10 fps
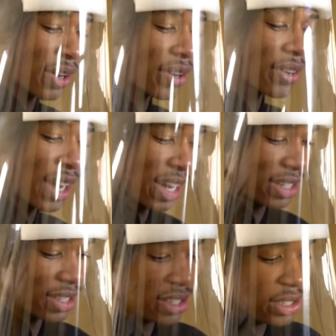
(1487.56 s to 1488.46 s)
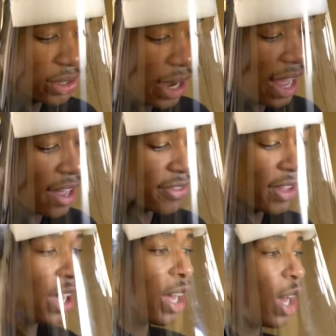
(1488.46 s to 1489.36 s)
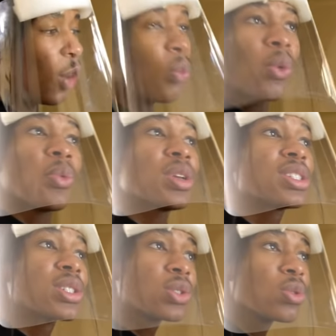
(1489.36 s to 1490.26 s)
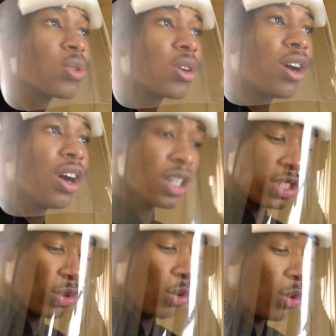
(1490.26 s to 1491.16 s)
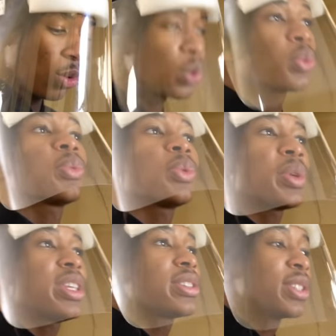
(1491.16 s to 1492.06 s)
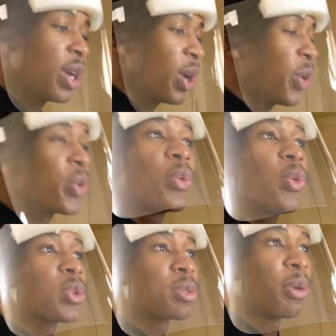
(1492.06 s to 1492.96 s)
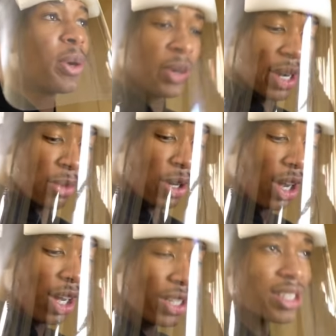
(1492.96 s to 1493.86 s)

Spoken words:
Great. Do you have a Woolworths store card or your Woolies rewards program card?